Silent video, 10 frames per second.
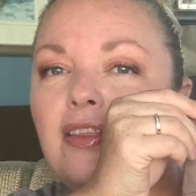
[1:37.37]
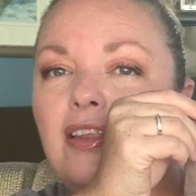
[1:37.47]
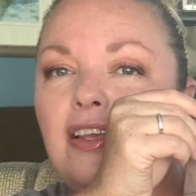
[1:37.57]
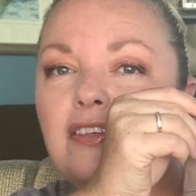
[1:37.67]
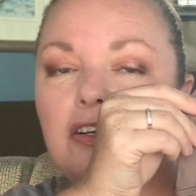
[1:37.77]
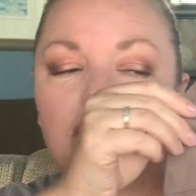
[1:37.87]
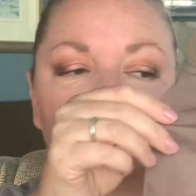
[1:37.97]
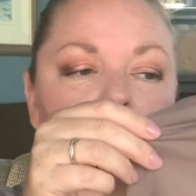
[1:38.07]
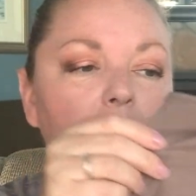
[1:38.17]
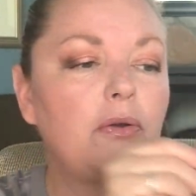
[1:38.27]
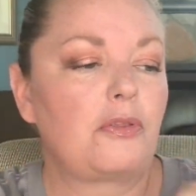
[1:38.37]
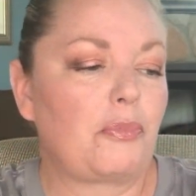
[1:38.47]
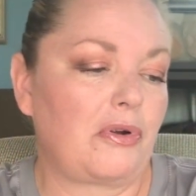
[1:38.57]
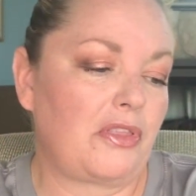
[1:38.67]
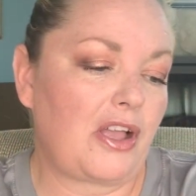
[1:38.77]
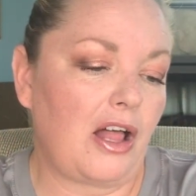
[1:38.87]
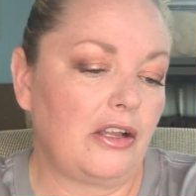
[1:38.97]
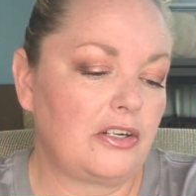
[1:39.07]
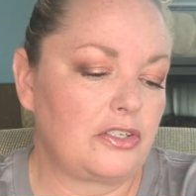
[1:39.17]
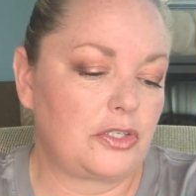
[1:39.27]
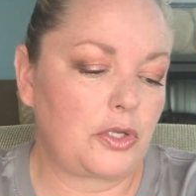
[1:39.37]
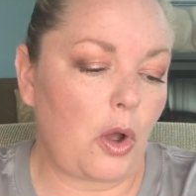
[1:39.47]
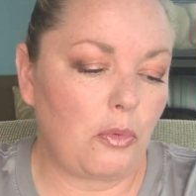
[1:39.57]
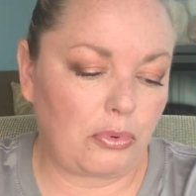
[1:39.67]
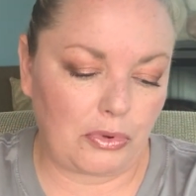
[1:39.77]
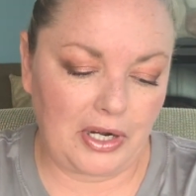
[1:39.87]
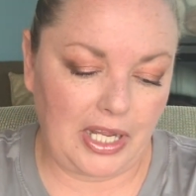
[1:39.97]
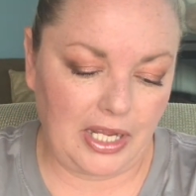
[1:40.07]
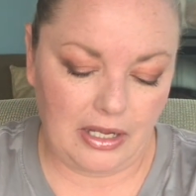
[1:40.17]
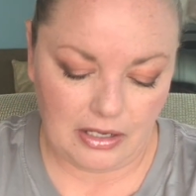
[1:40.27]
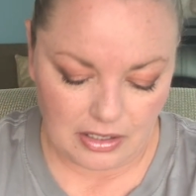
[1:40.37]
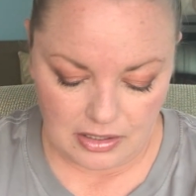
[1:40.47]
These are so, the, the color is so pretty.